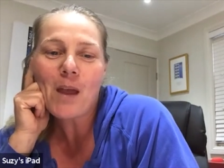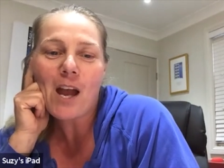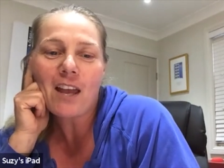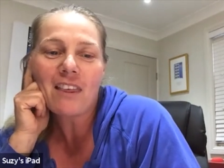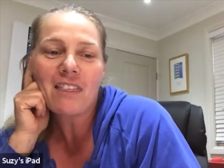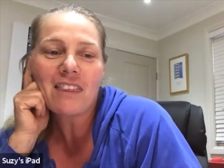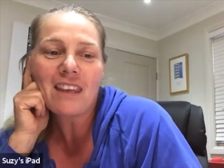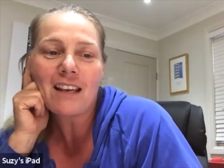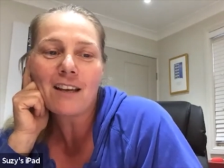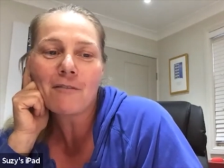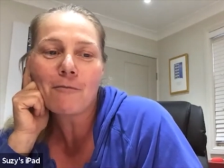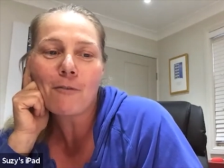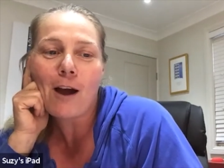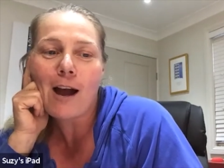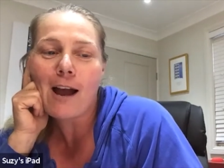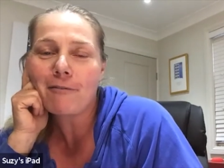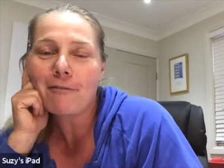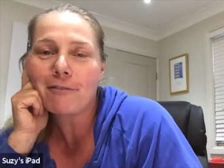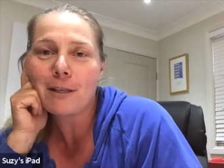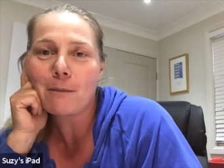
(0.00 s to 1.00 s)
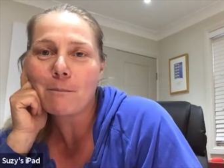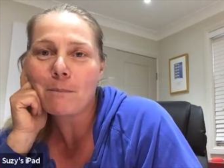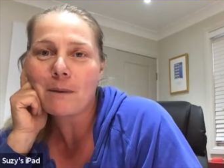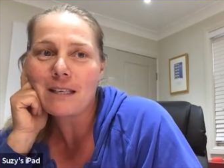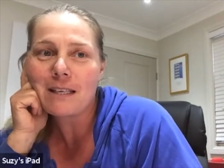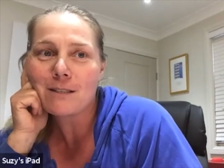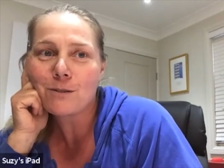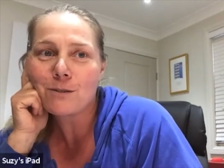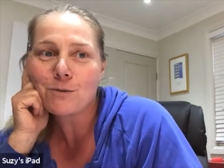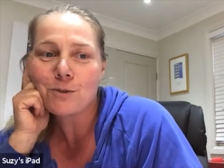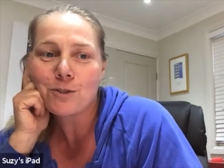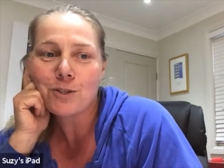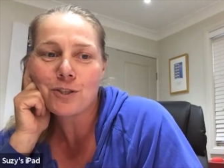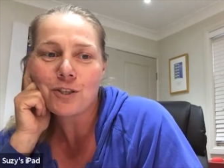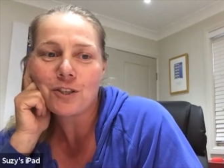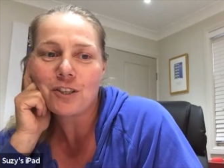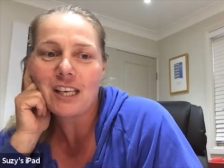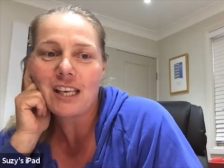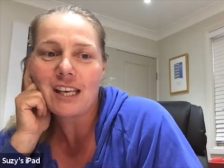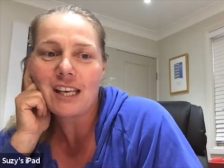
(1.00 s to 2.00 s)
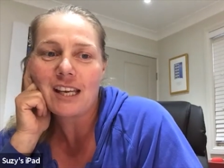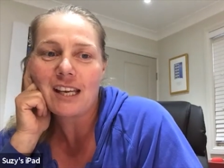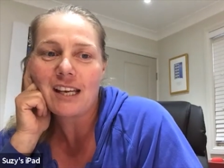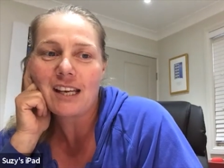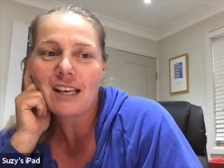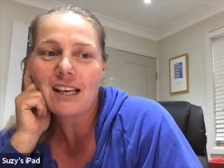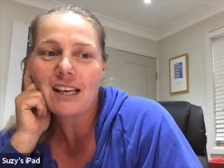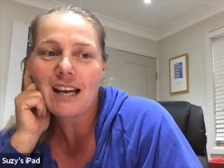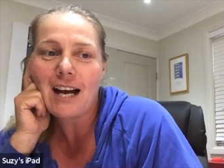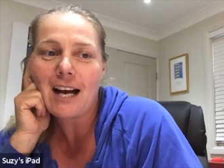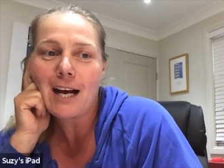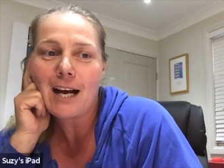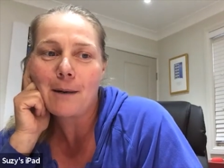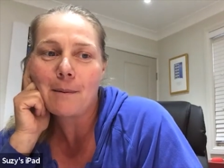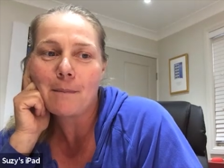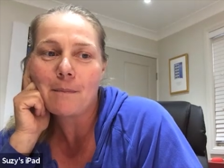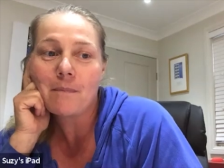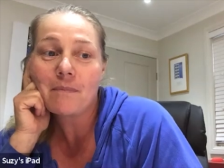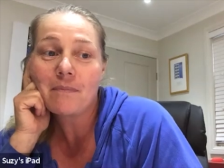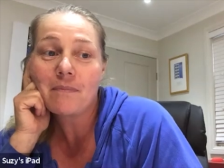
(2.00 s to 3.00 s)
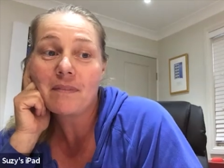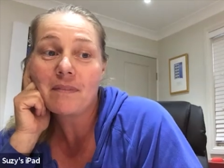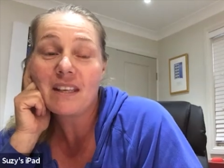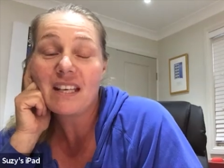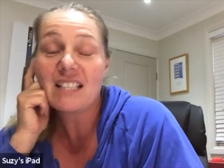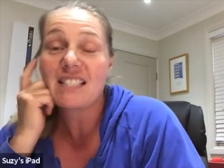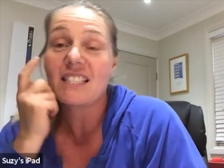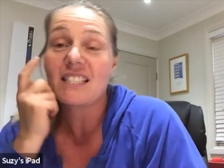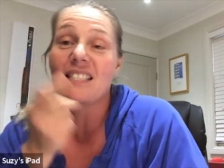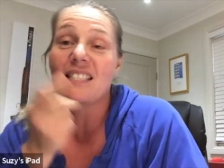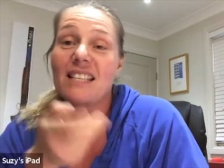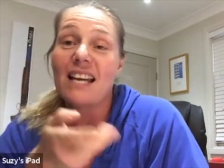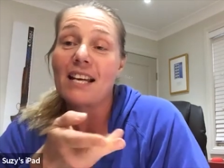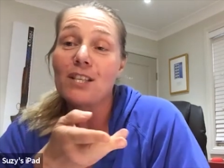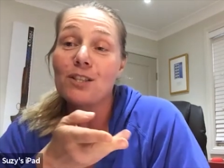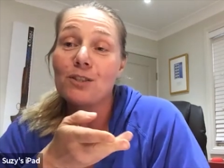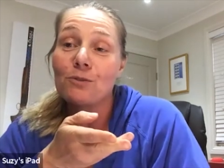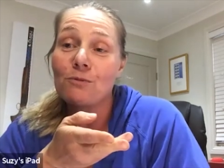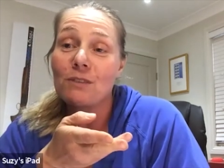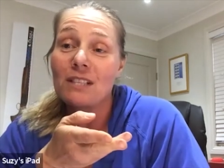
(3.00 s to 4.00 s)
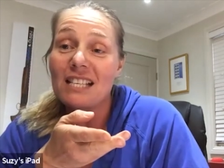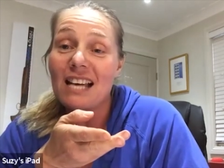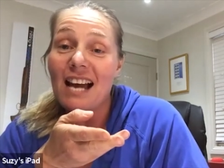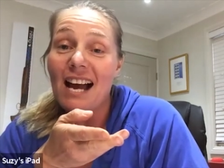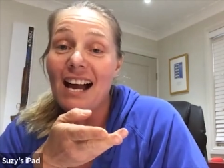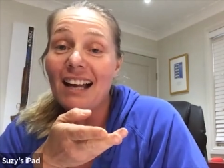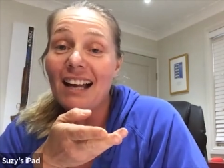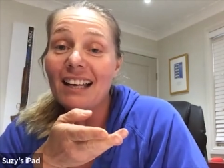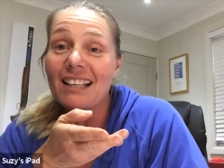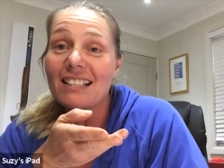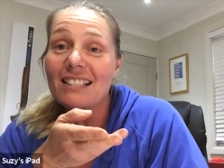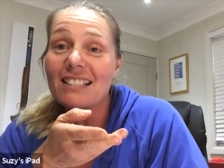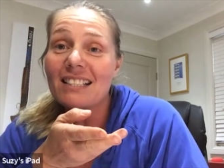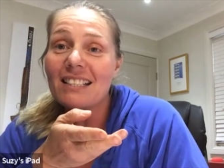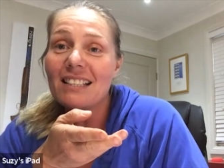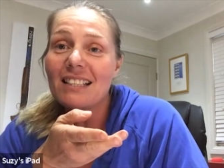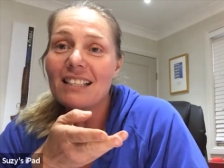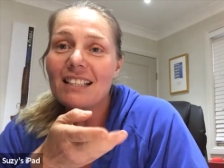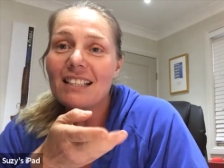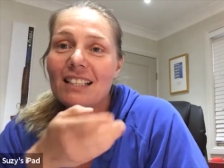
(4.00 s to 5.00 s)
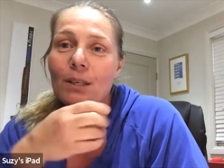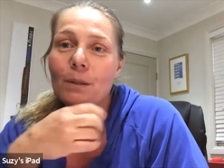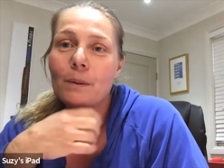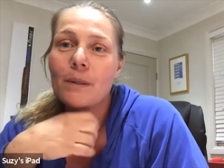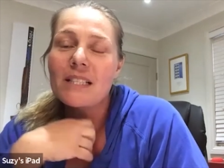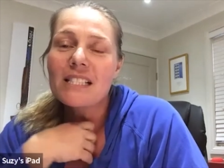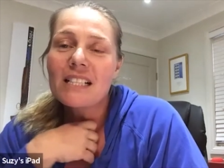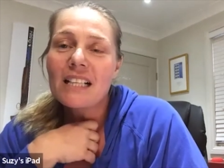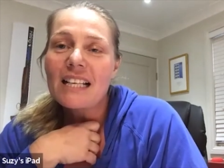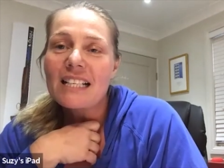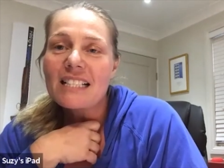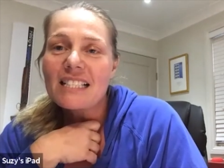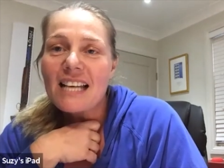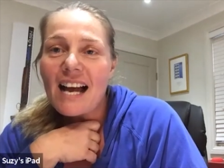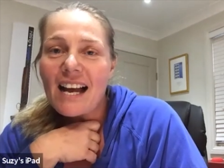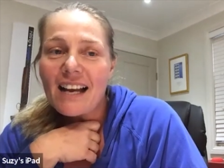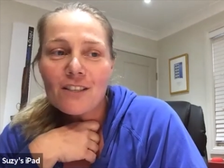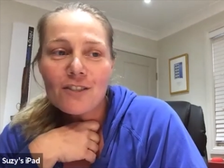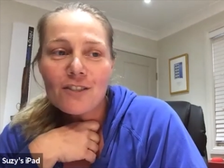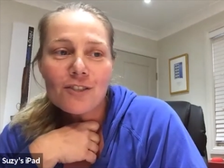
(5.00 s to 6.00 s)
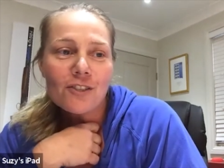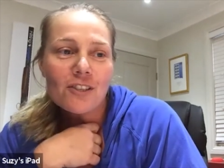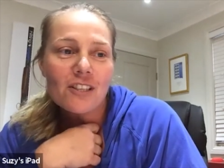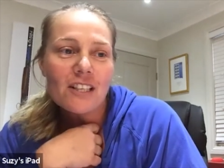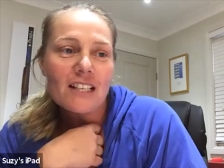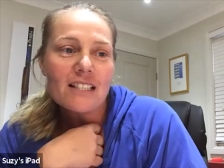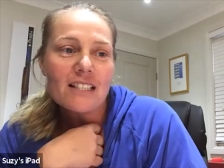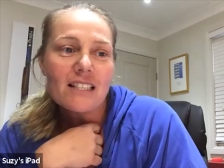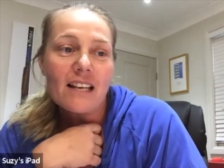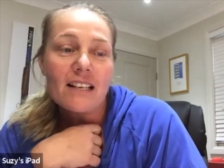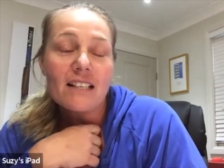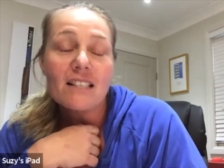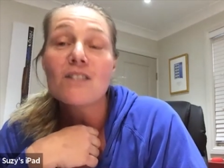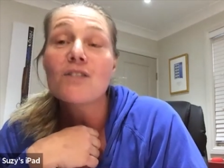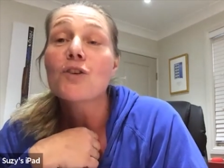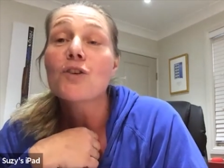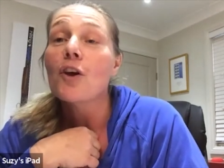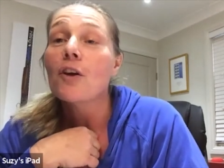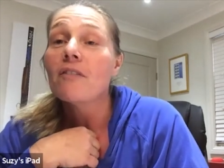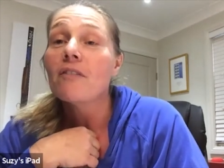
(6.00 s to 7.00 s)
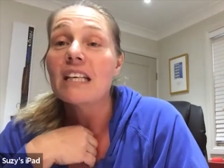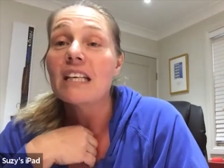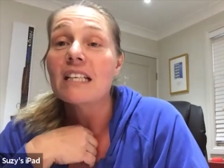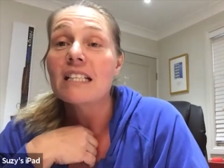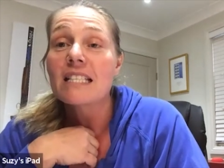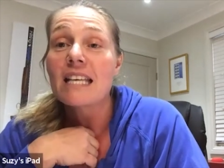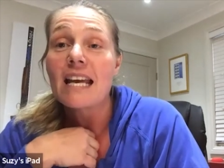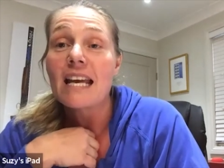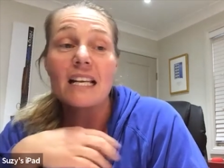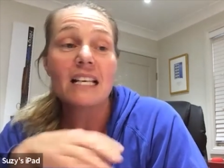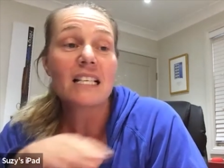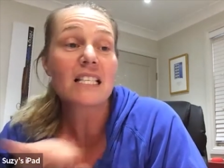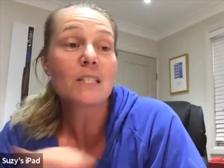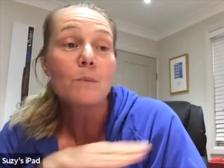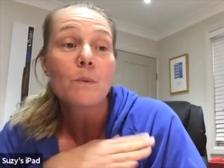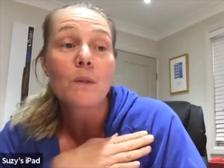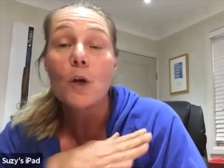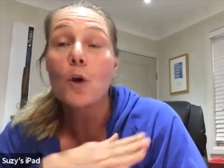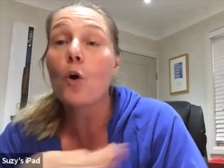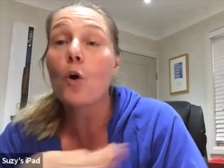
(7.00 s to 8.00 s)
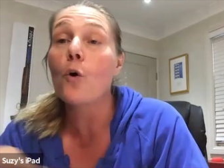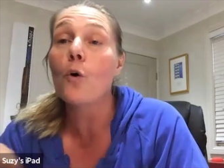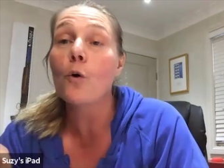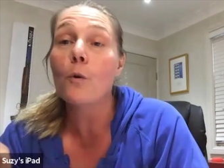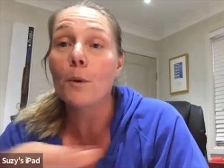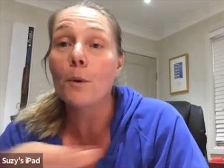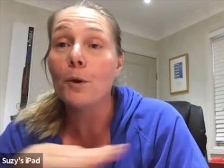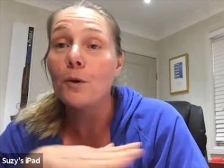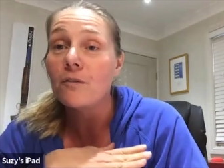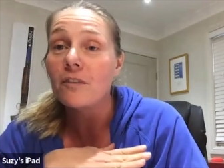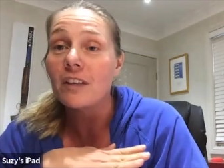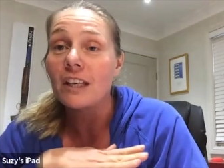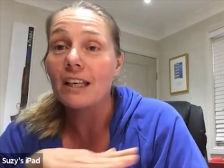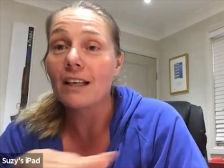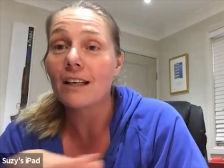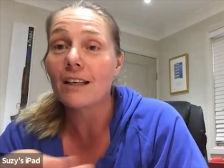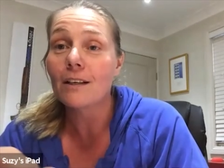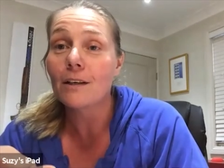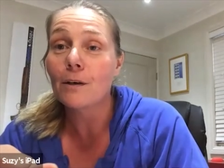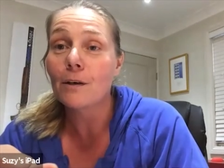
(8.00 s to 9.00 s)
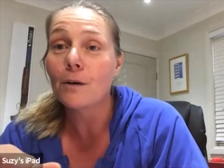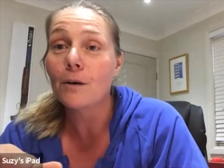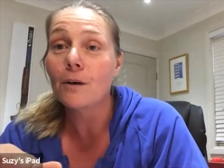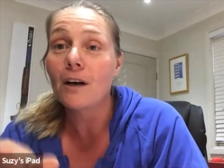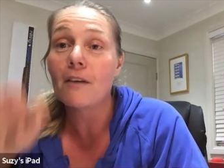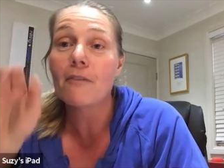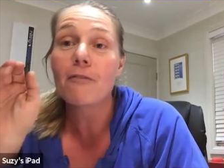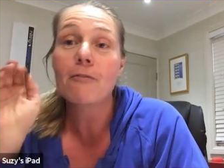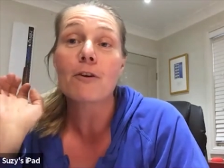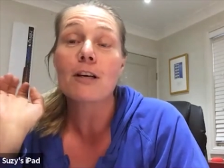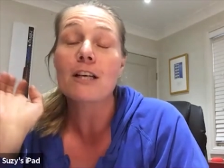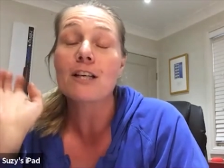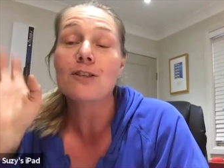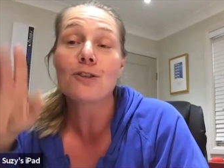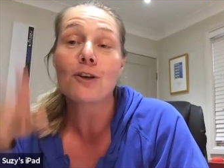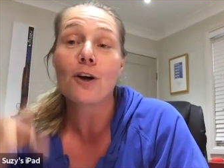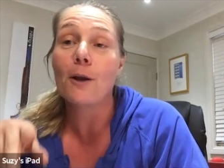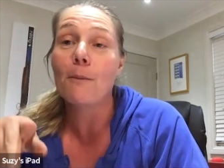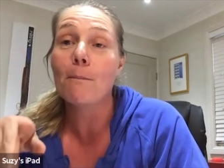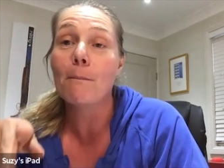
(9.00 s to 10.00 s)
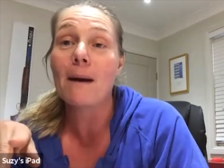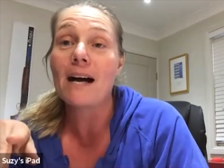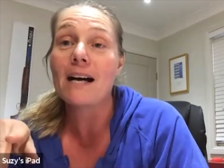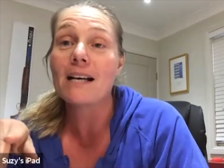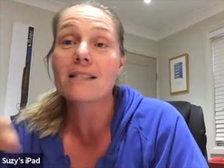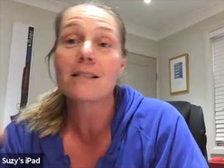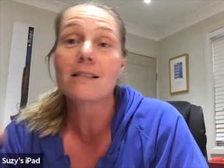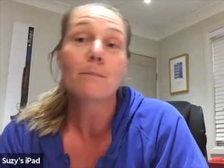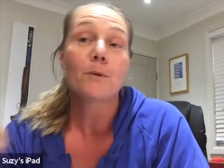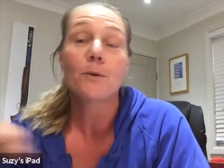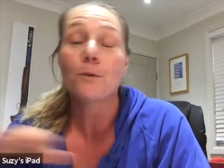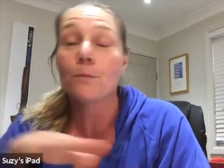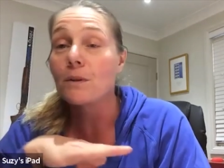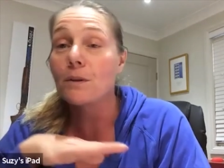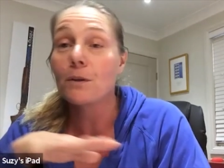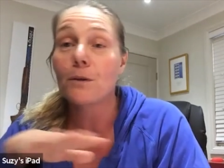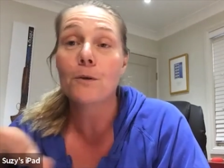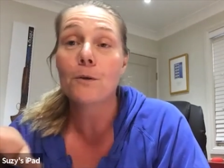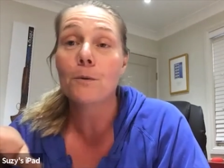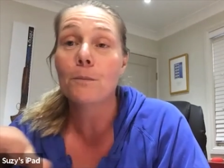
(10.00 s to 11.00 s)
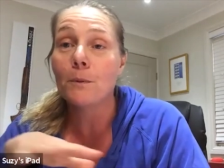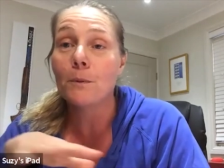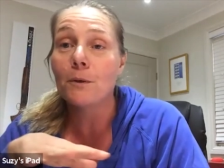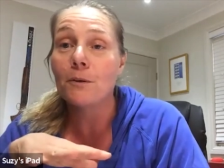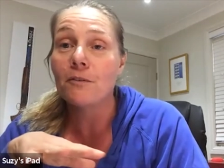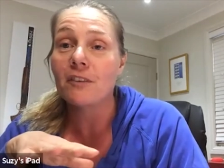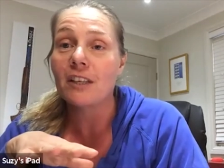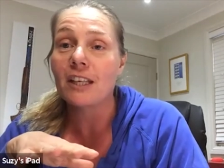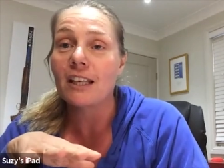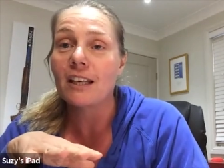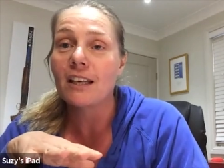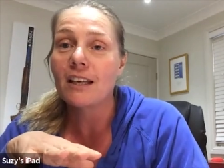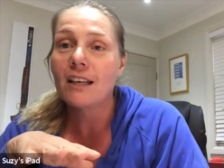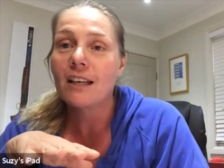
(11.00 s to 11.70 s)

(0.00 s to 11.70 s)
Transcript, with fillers: I think of rifle and pistol shooting, um, it's a stationary target, whereas clay target shooting is like serving in tennis with the court moving or mm. a free shot in basketball with the hoop moving.